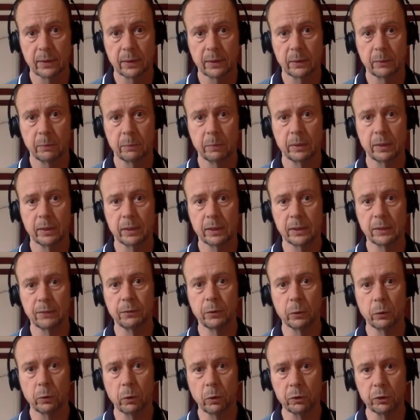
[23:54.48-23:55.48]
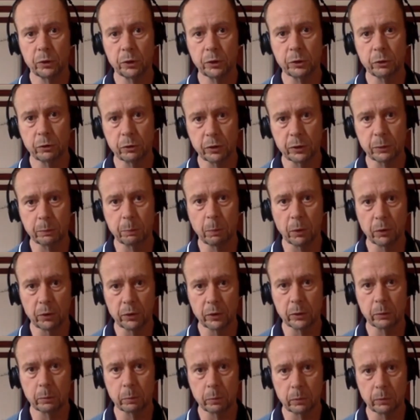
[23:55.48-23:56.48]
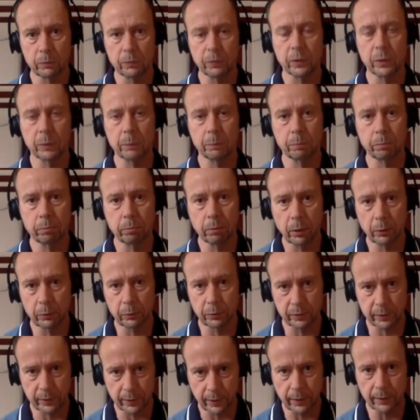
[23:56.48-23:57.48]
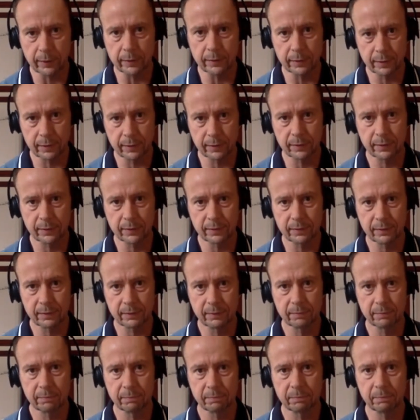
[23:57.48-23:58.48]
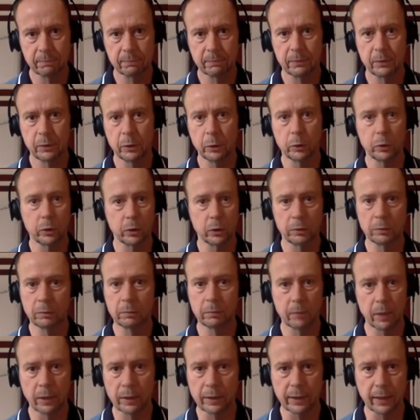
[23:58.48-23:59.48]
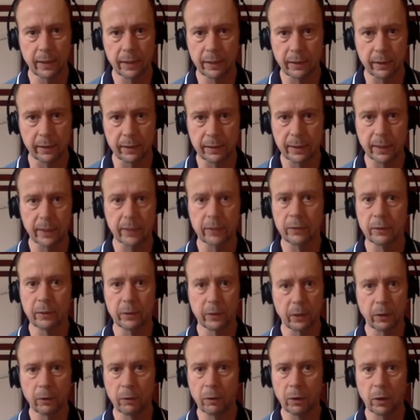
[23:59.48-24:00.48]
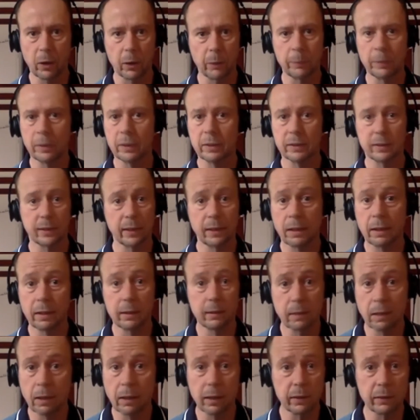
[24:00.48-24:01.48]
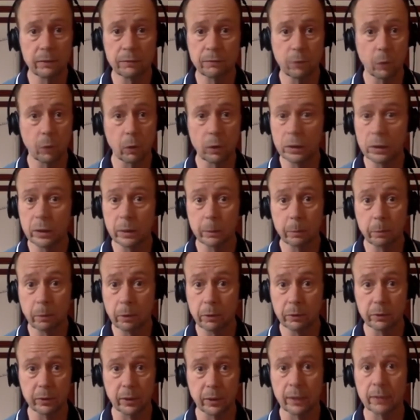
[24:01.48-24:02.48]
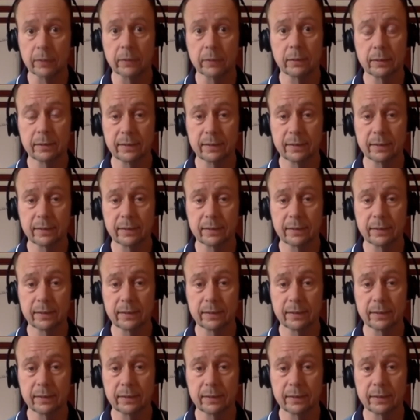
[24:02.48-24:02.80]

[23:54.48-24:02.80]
Because if you're not just responsible for the process, you can, at the end of the day, you can go home and say, I followed the process.